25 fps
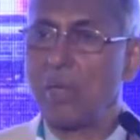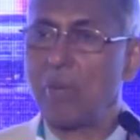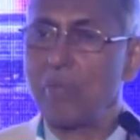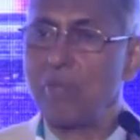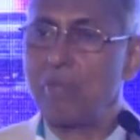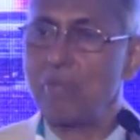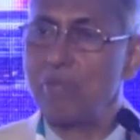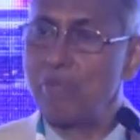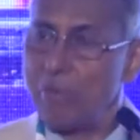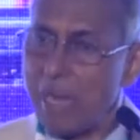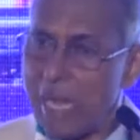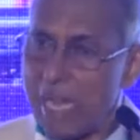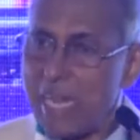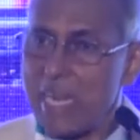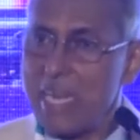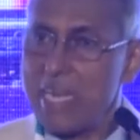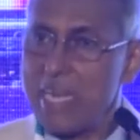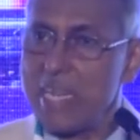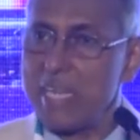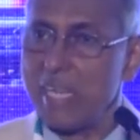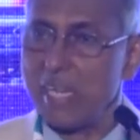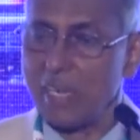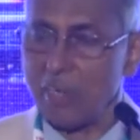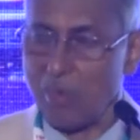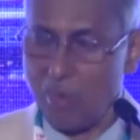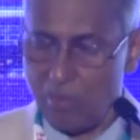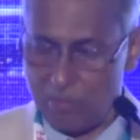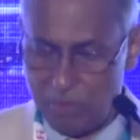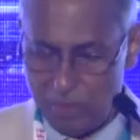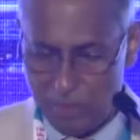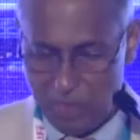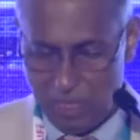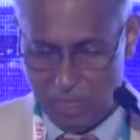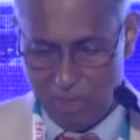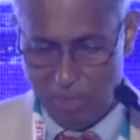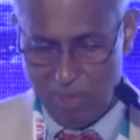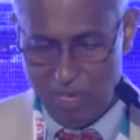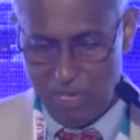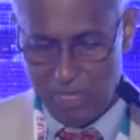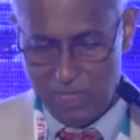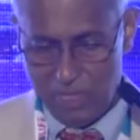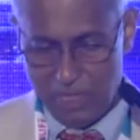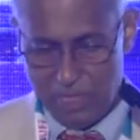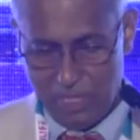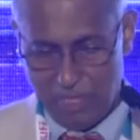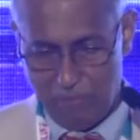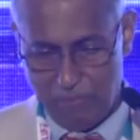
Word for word: failure of the circulation.